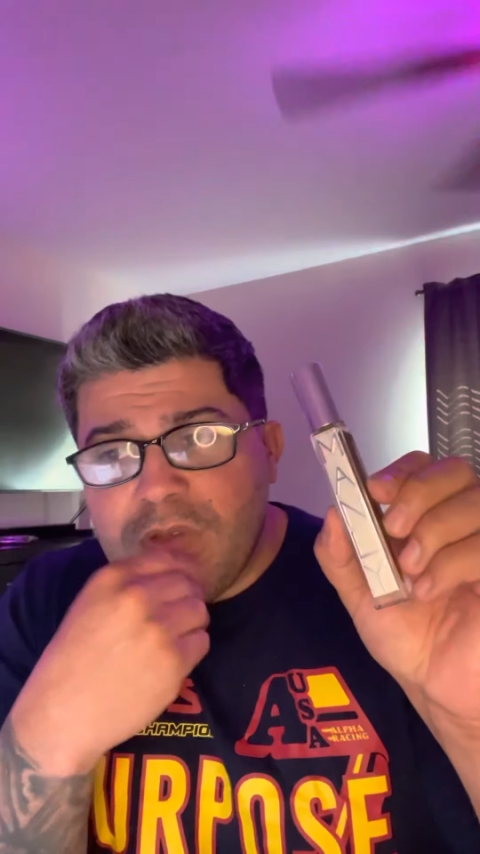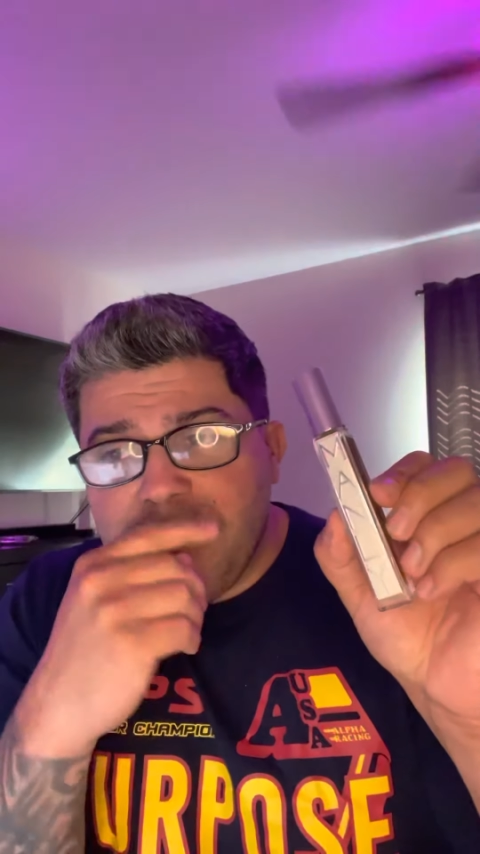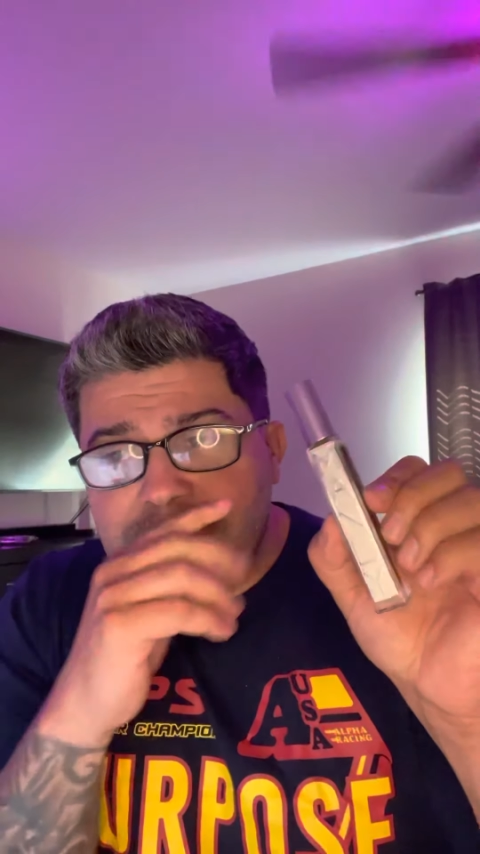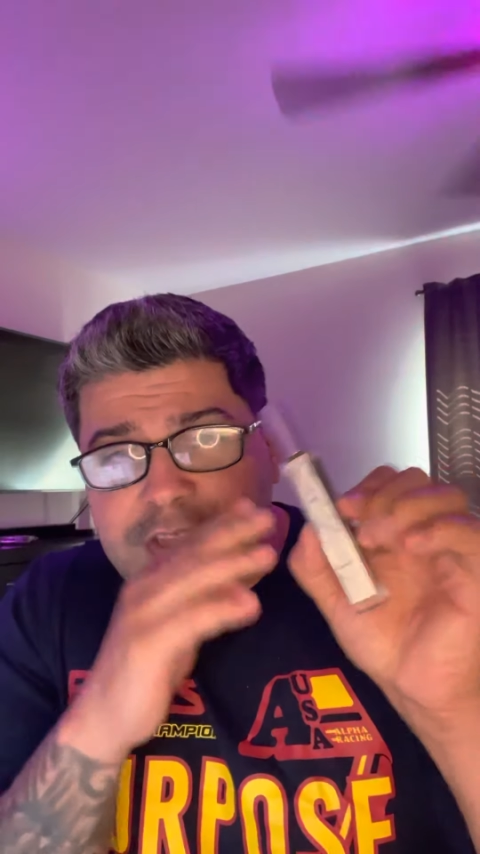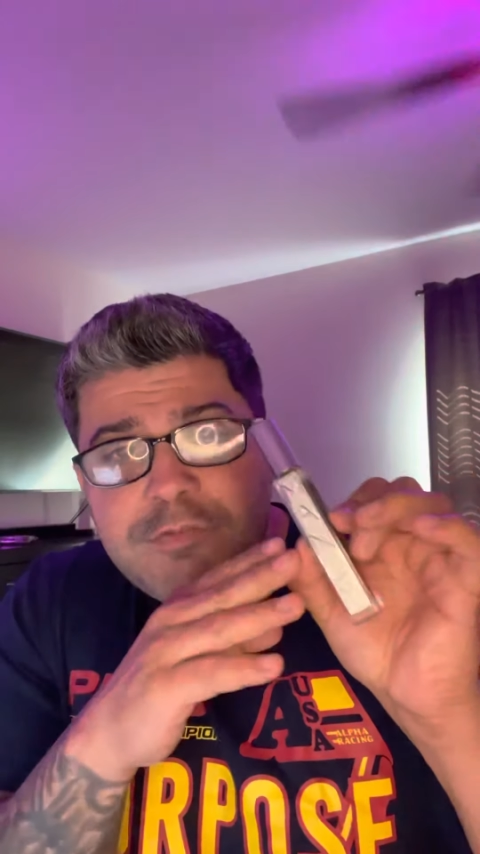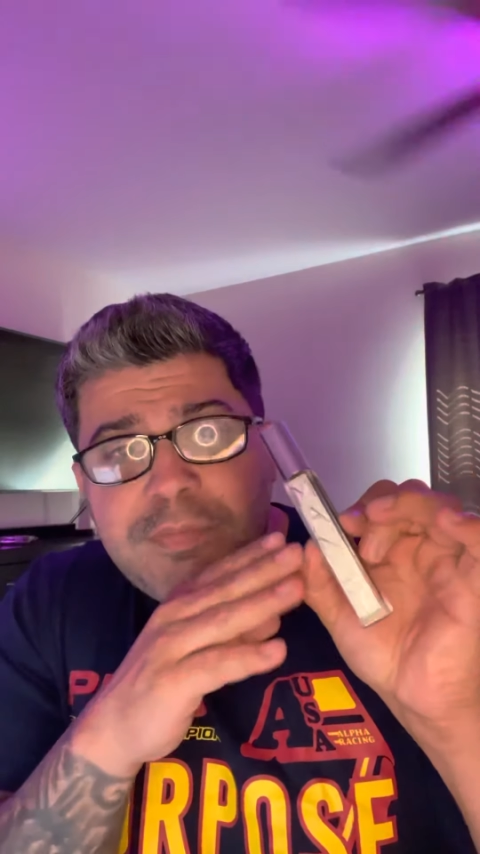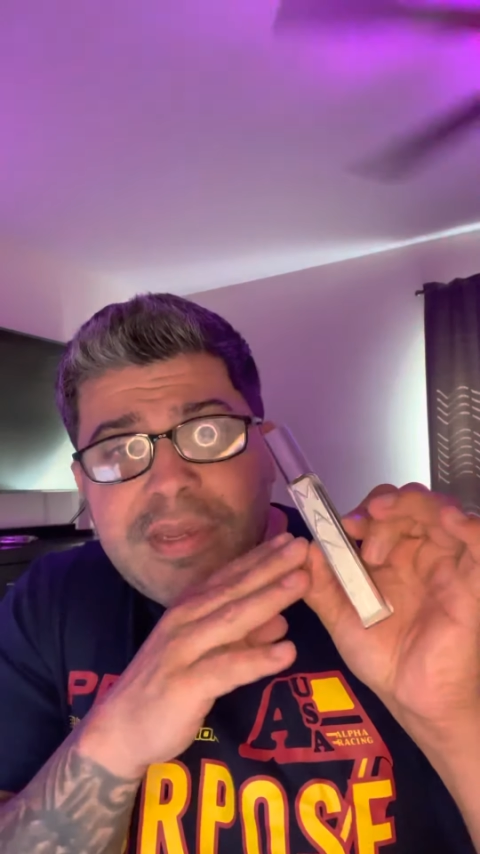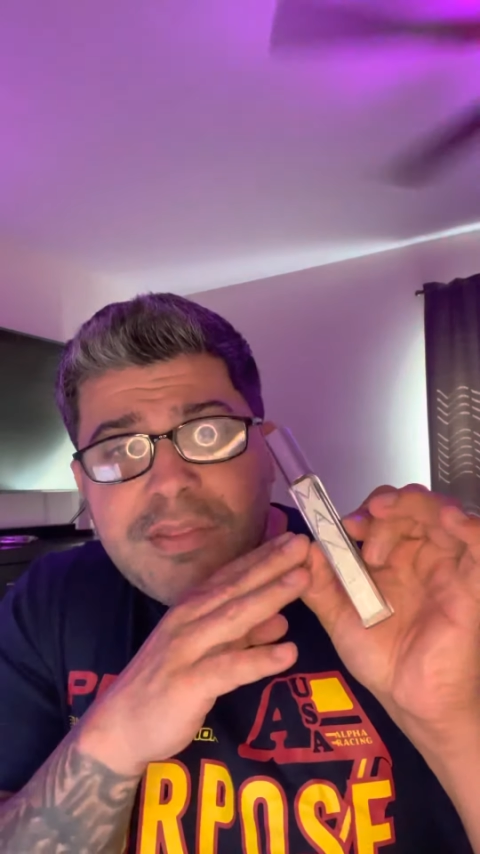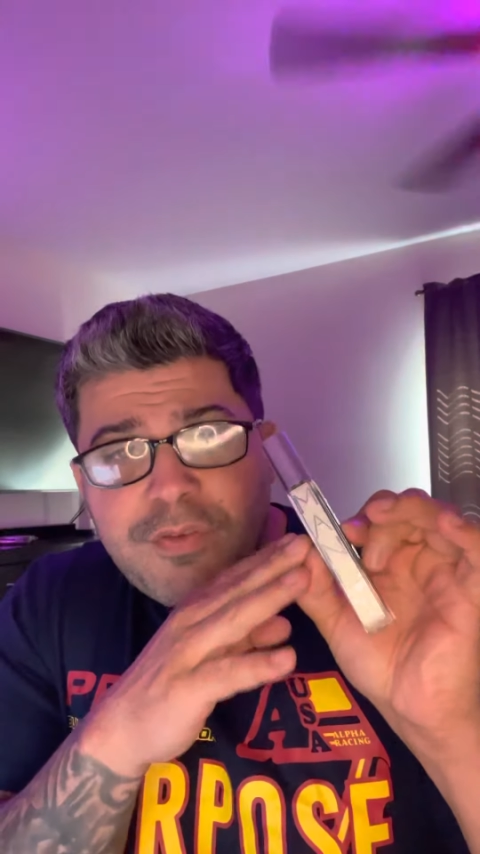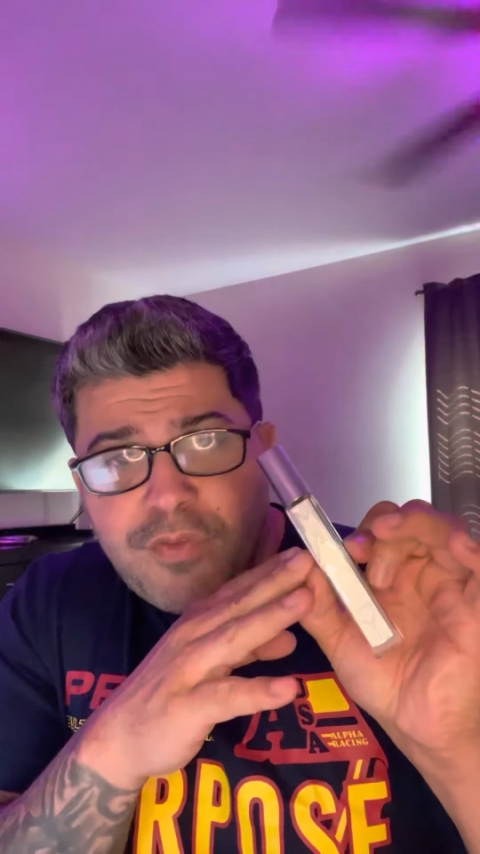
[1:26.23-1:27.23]
this
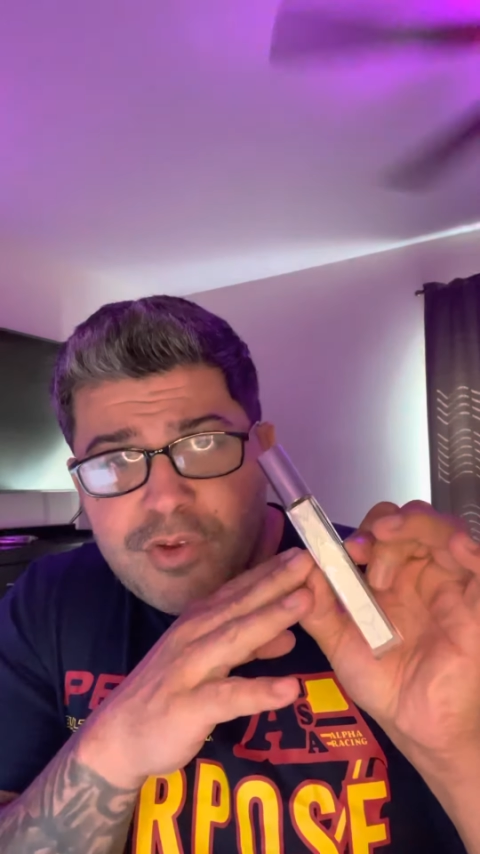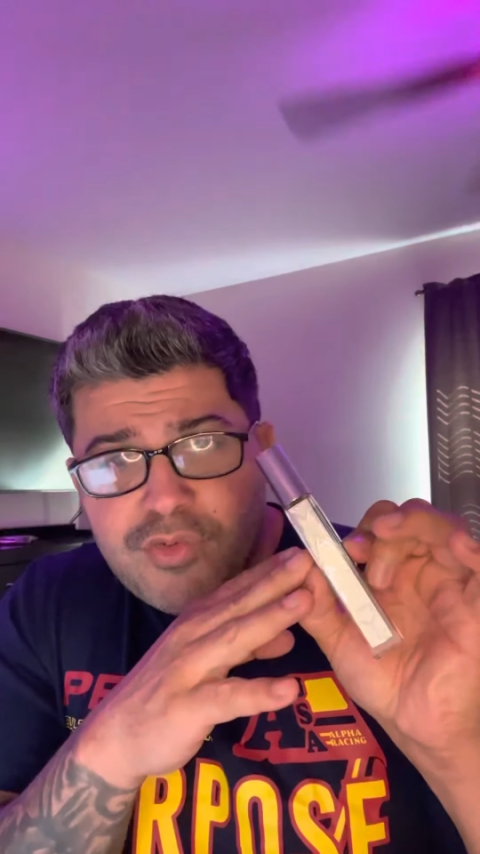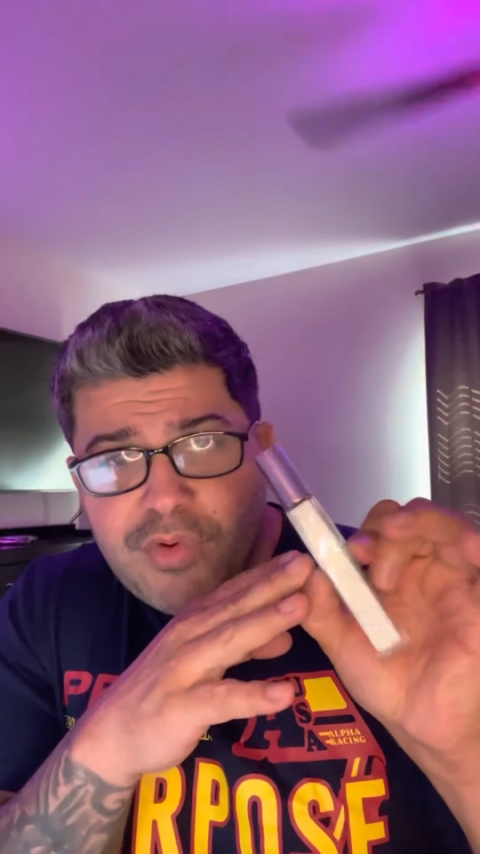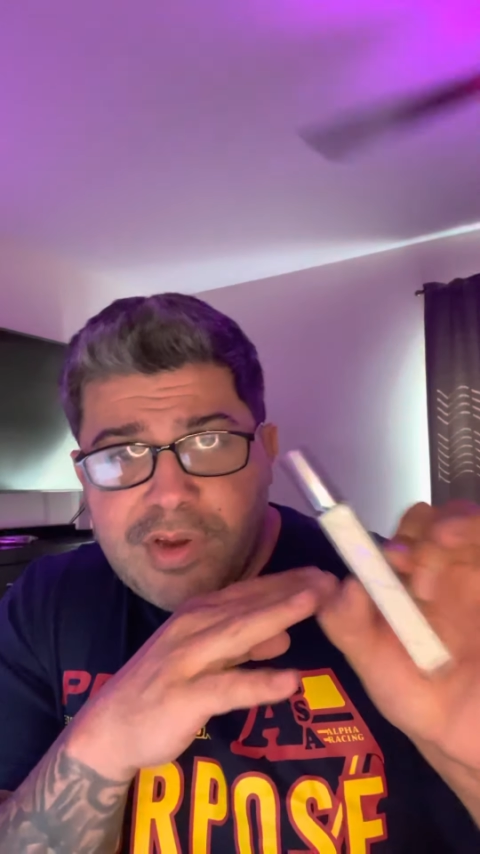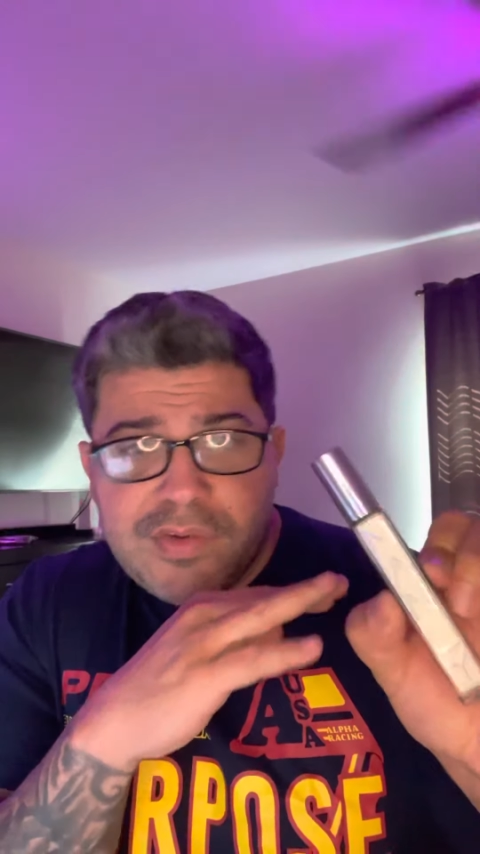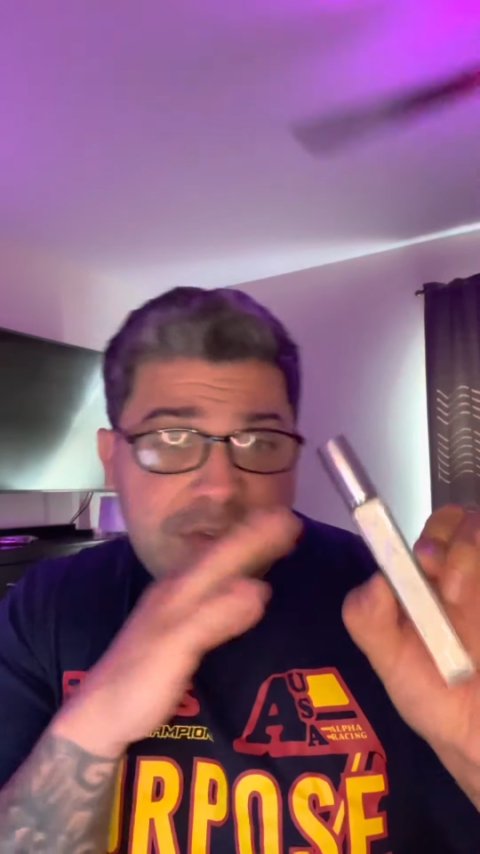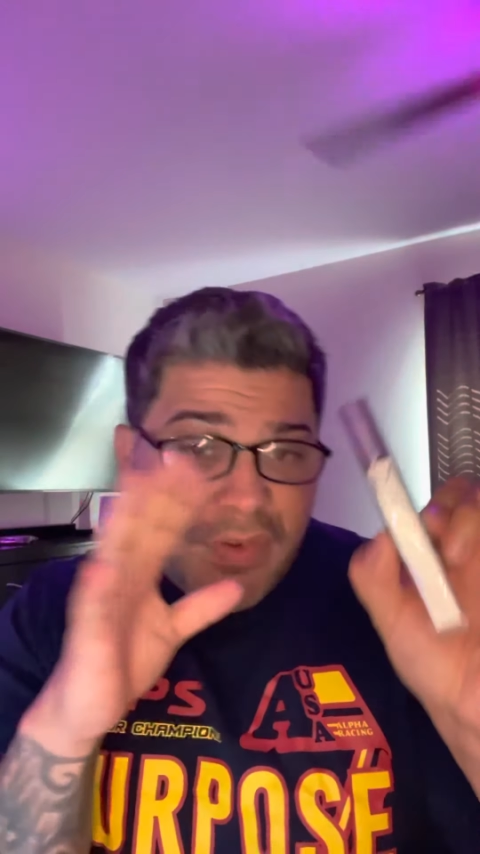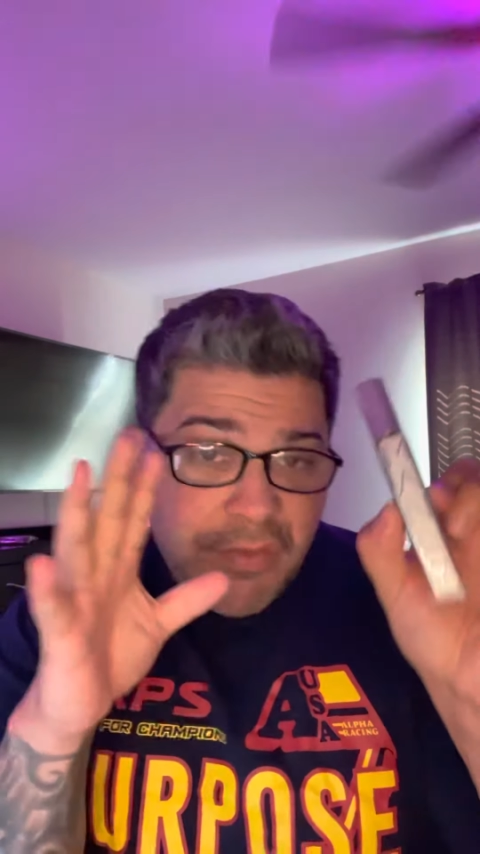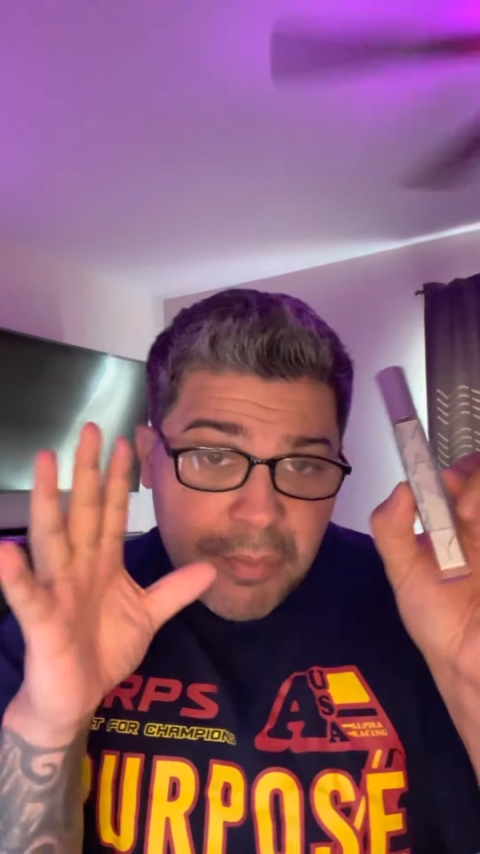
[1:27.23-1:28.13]
being the first fragrance I've ever